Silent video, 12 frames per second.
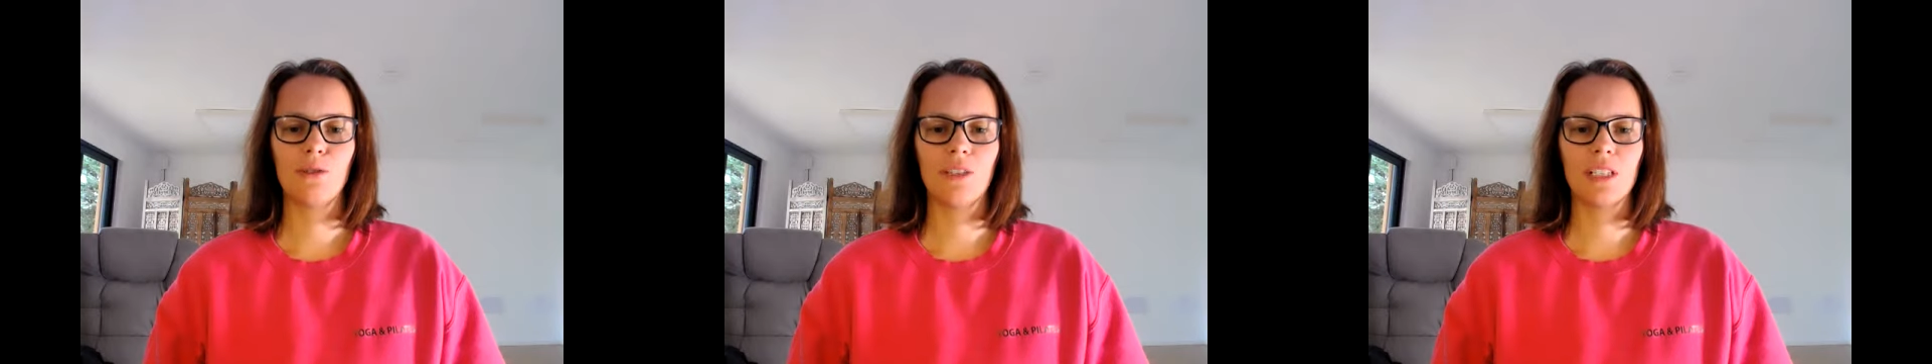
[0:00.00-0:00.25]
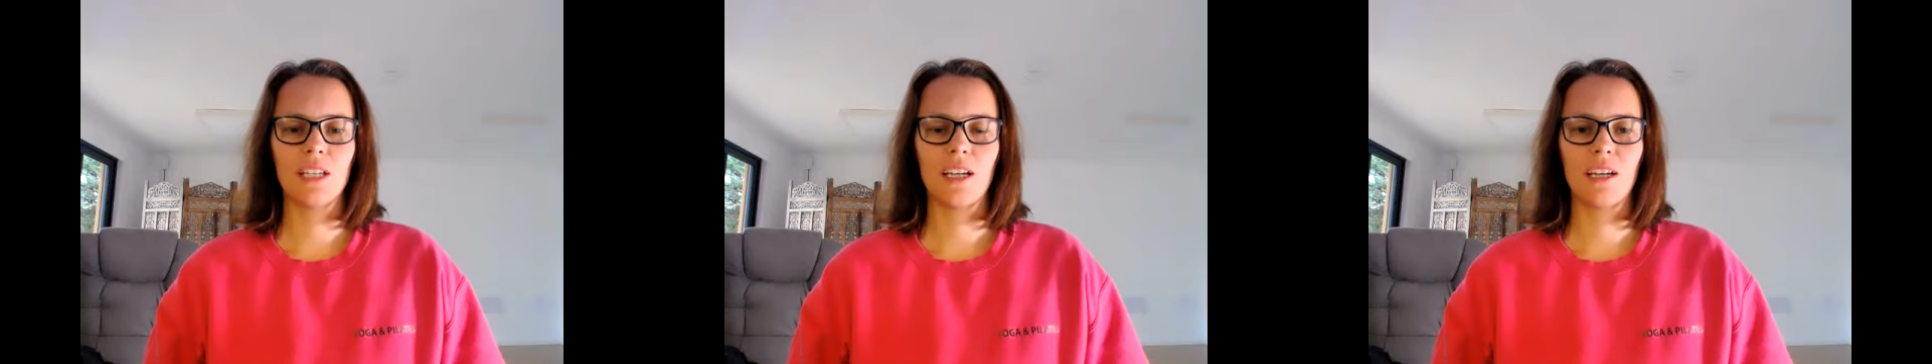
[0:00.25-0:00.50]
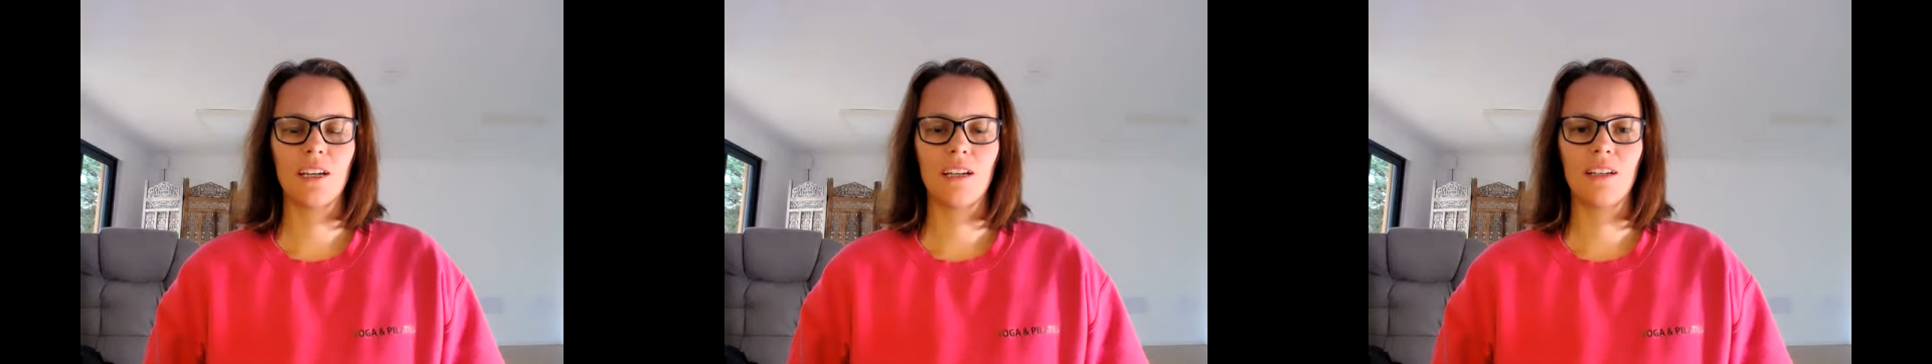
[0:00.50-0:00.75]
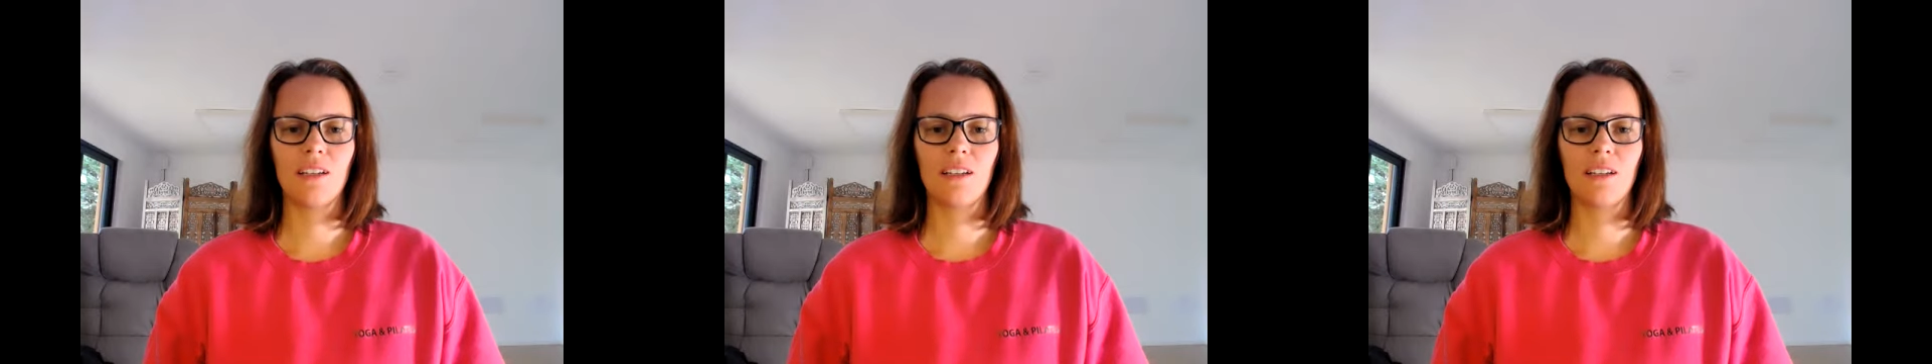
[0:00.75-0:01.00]

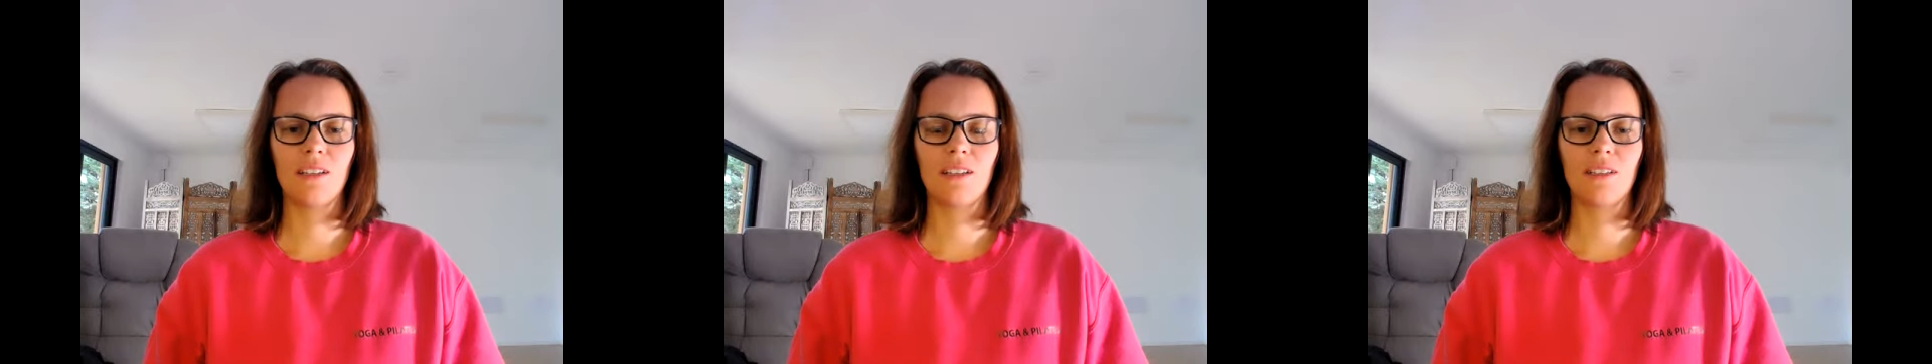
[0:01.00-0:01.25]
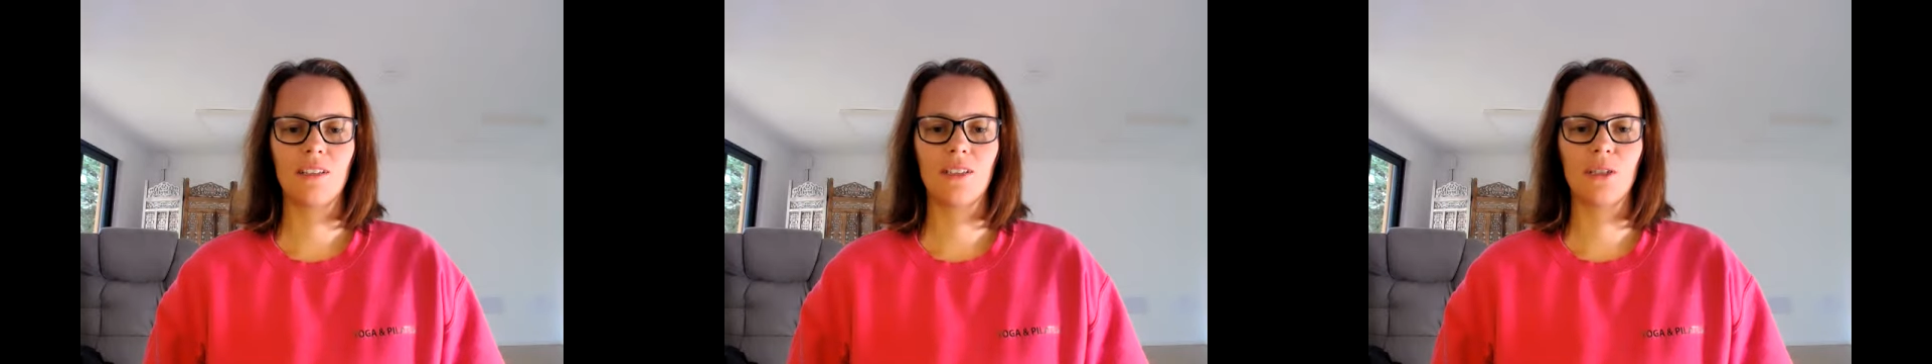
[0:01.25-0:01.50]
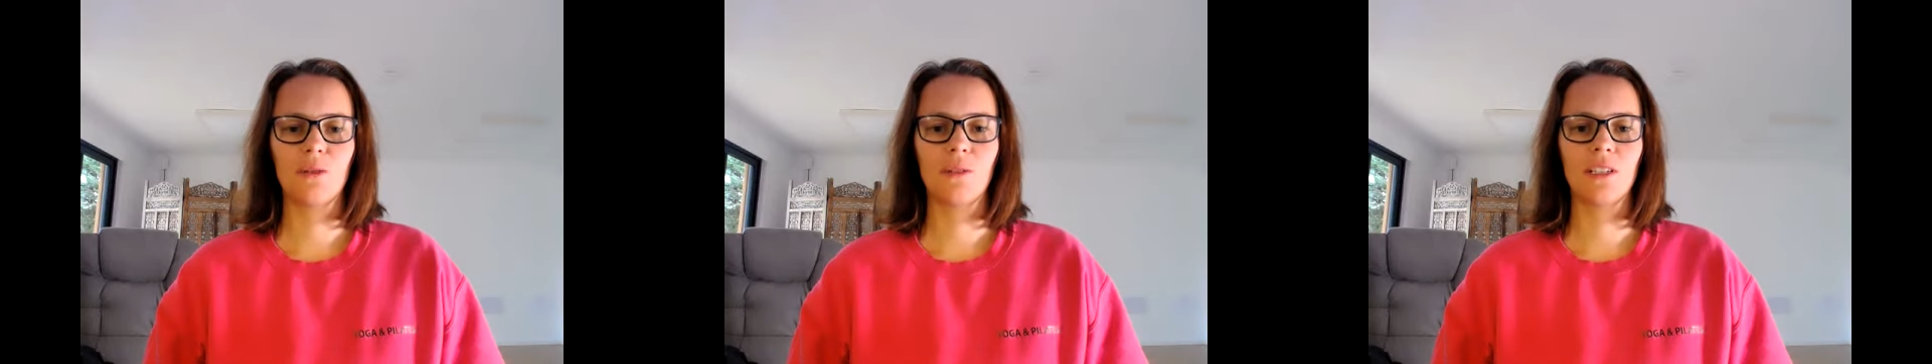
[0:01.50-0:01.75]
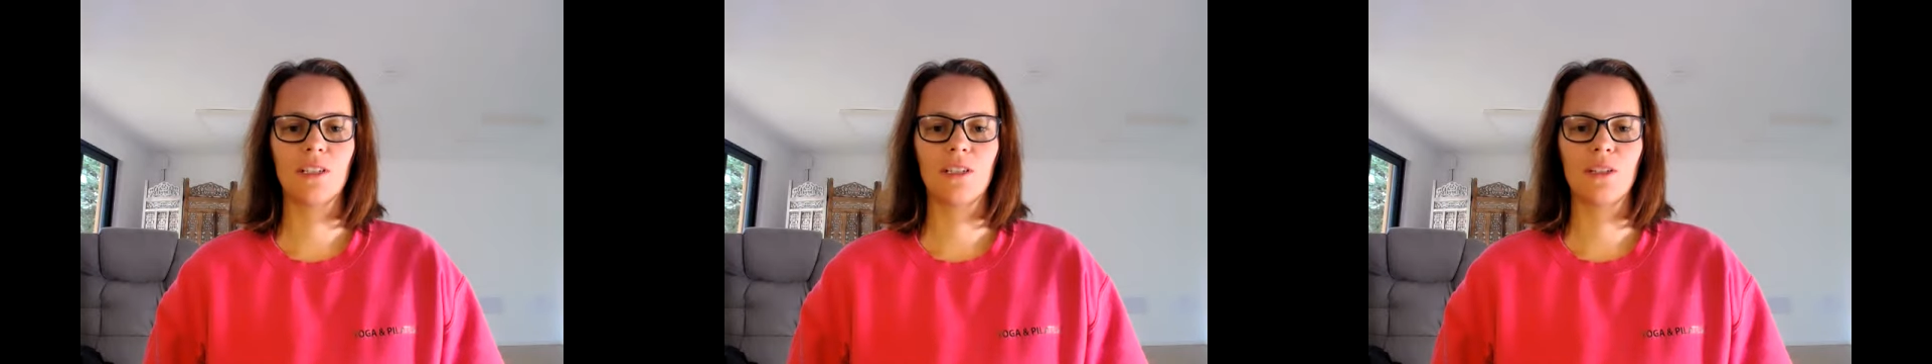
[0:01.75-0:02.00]
return to
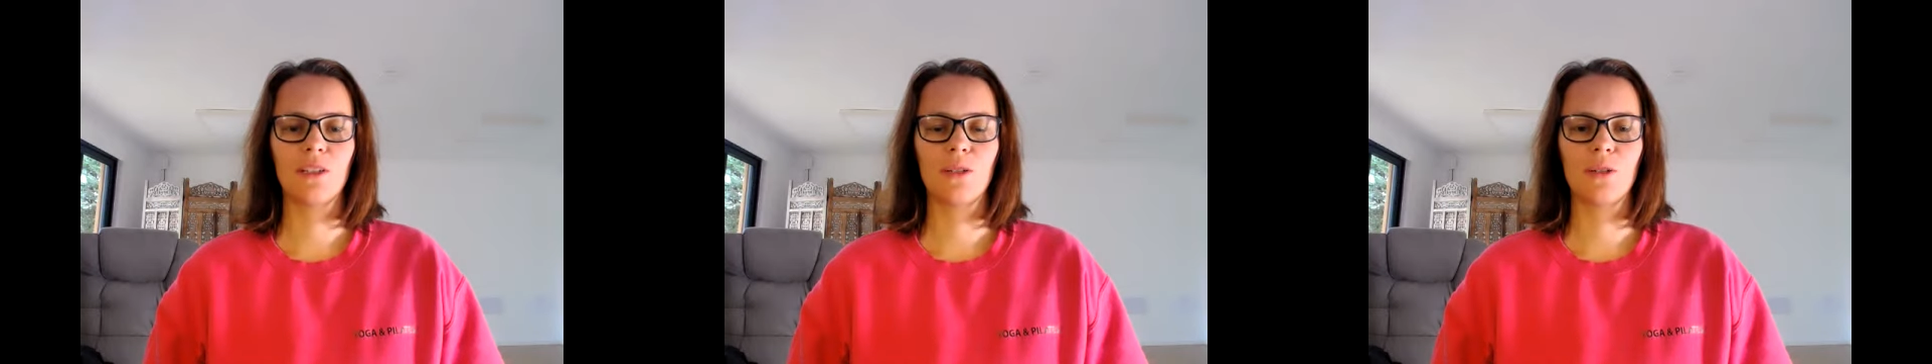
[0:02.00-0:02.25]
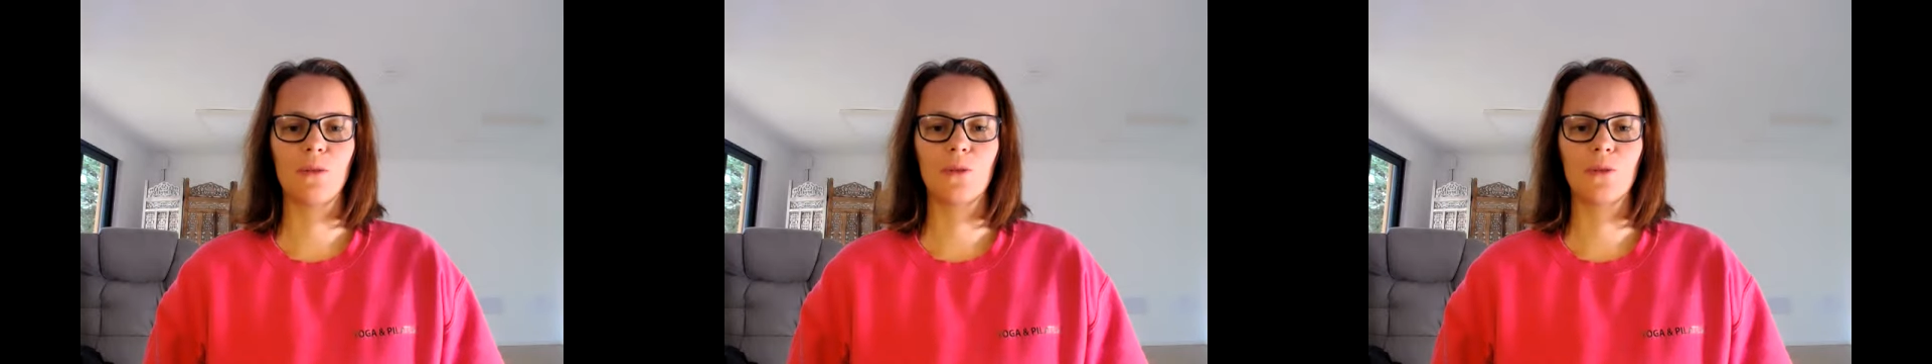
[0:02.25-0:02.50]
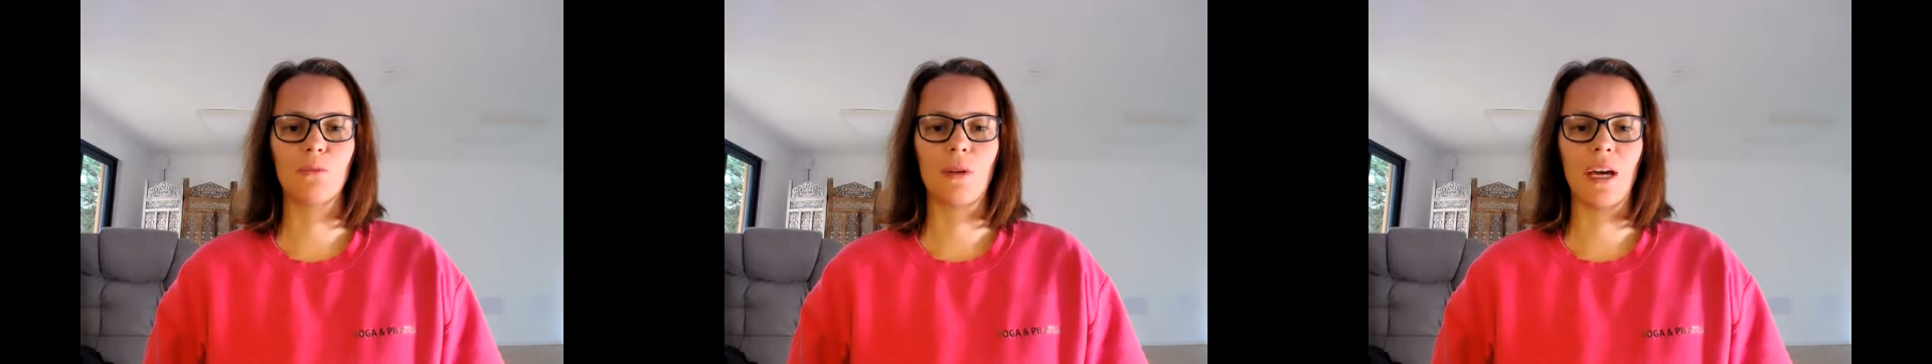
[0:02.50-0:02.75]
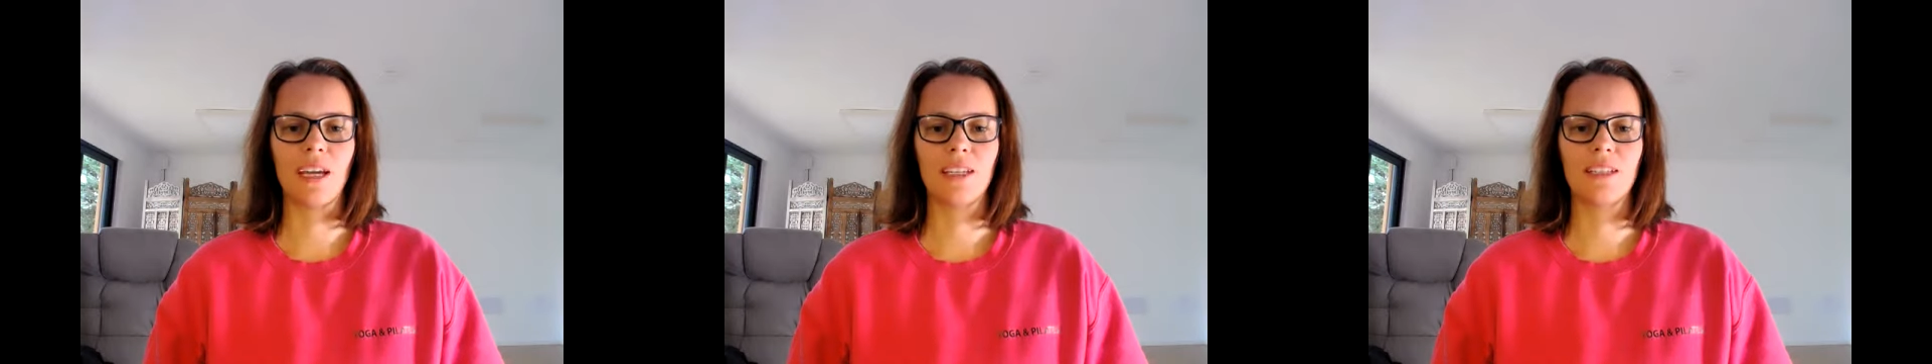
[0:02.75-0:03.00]
its usual
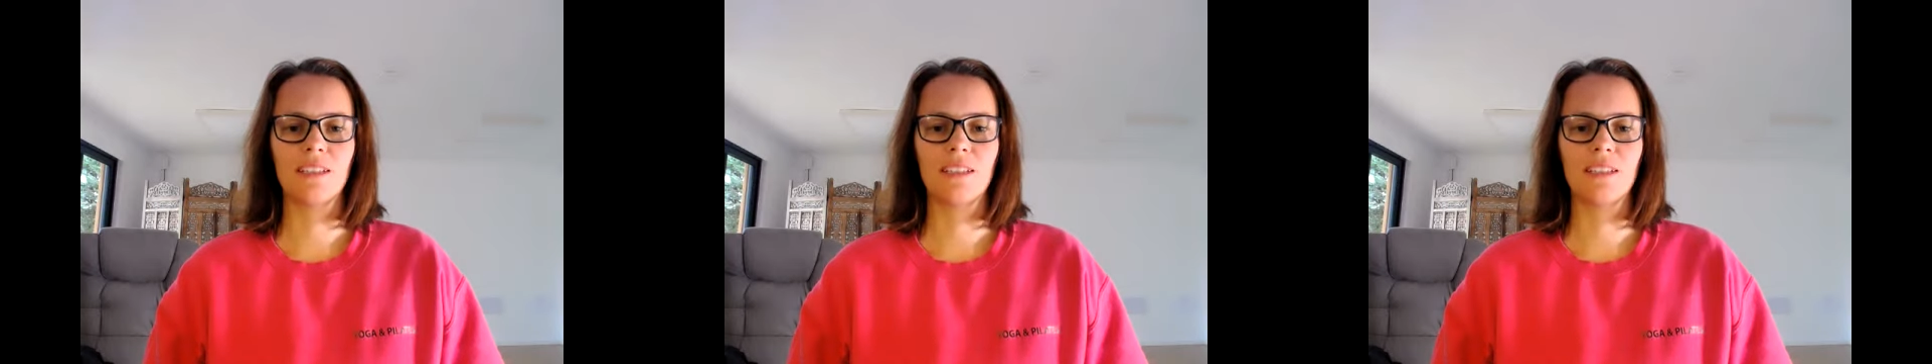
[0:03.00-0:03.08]
pace